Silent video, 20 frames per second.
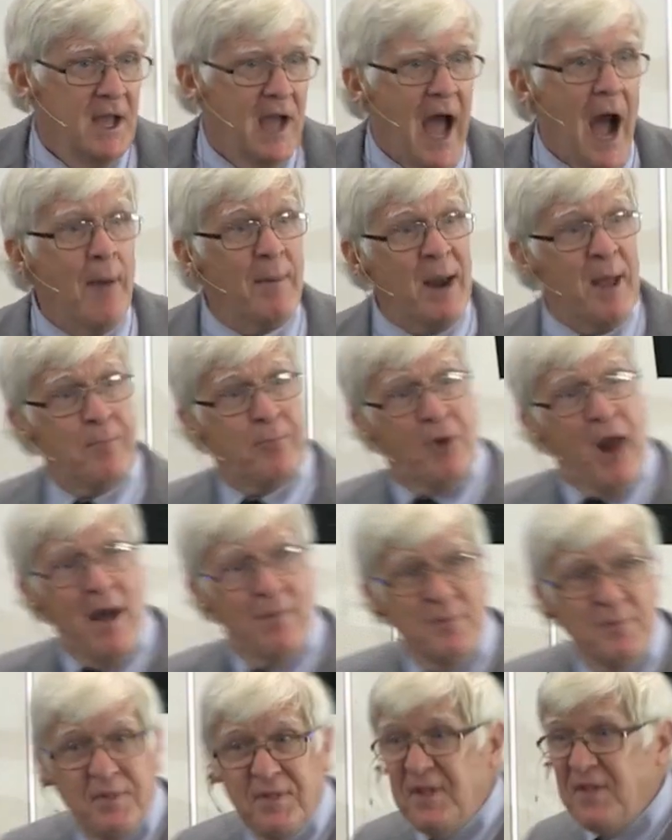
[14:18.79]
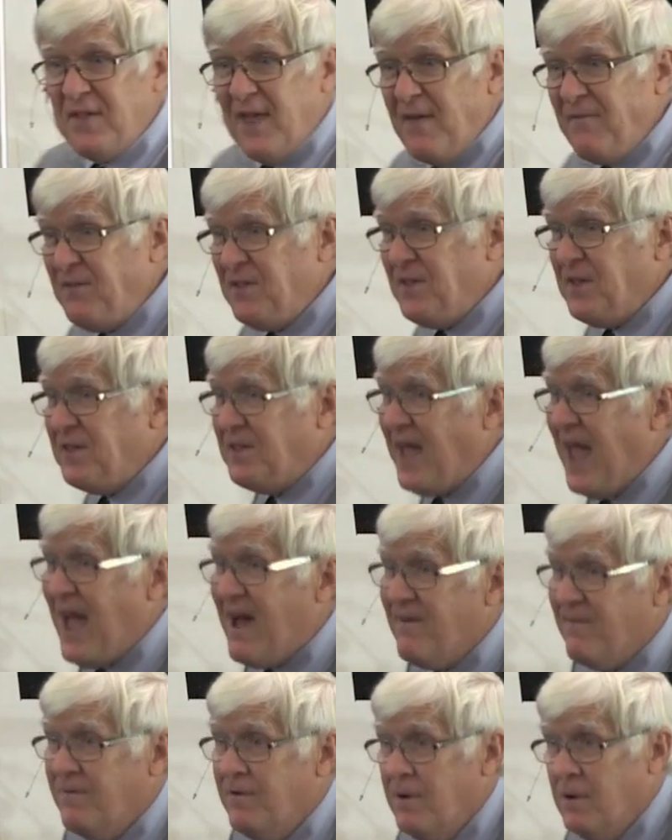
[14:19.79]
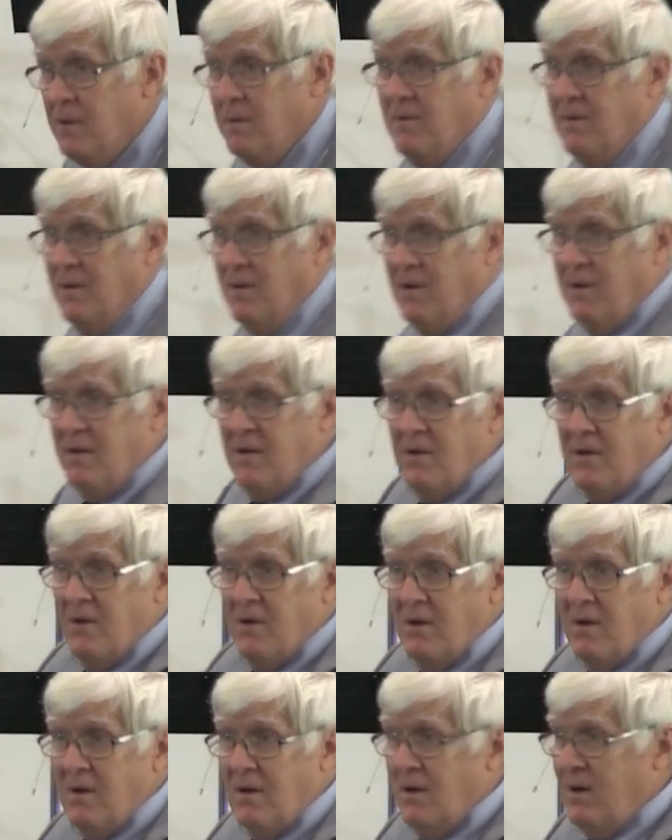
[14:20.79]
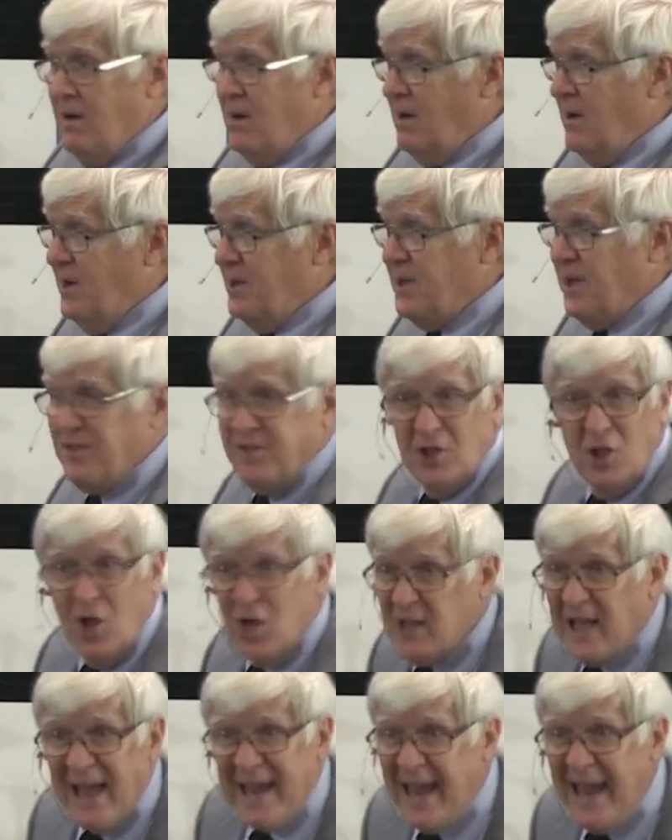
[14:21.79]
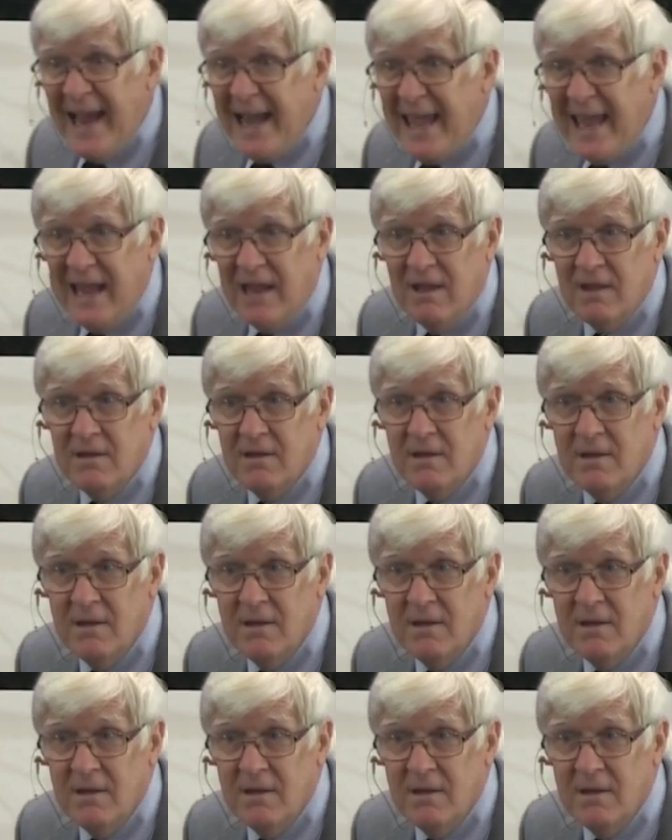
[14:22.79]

How many problems does Ephesus have? Doesn't look like any.